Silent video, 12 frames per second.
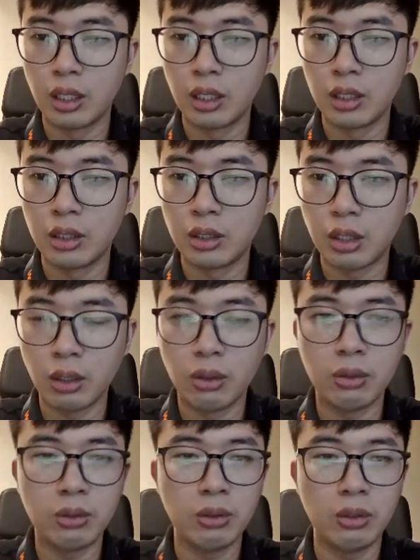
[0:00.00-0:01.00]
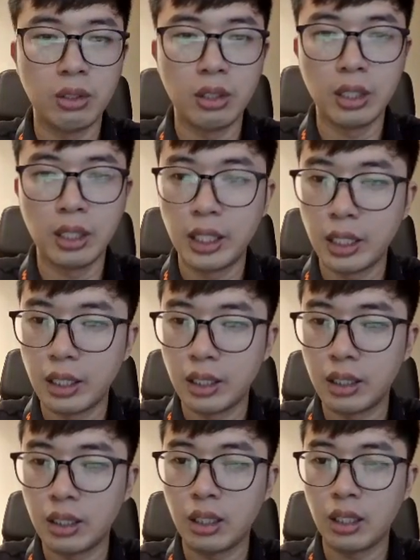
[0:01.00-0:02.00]
So
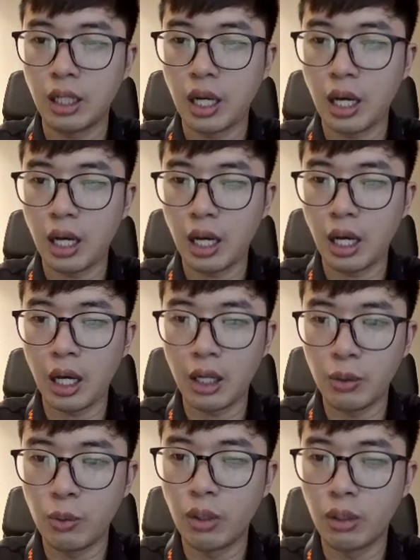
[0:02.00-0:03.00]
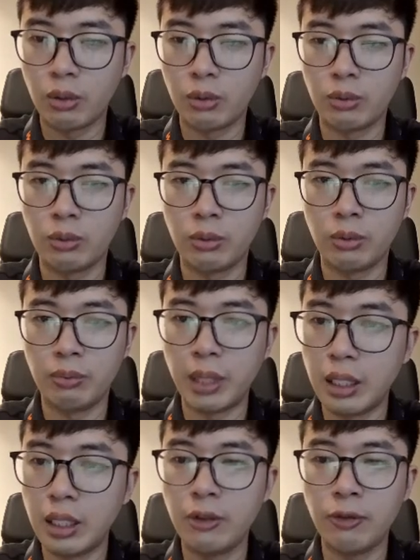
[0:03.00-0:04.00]
here I will
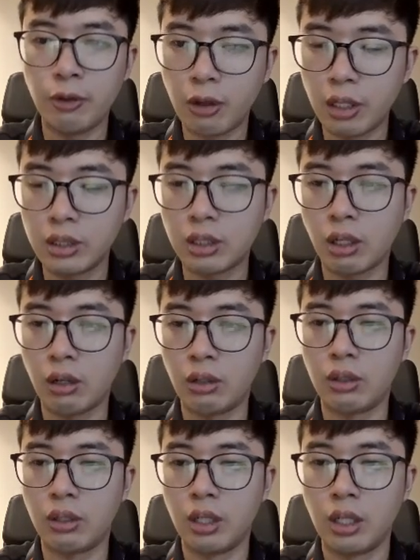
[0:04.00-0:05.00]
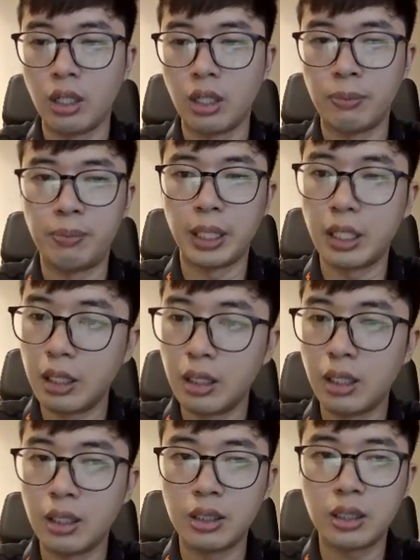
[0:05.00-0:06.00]
mainly focus on
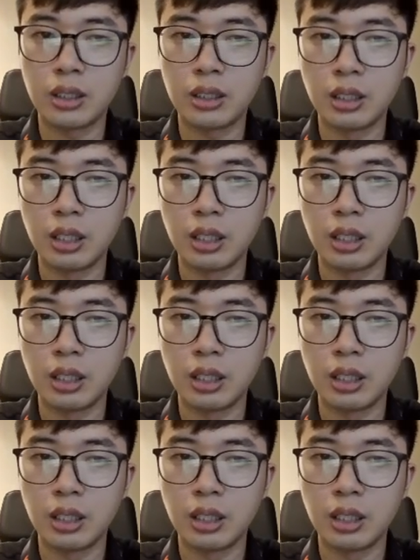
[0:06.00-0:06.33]
beginners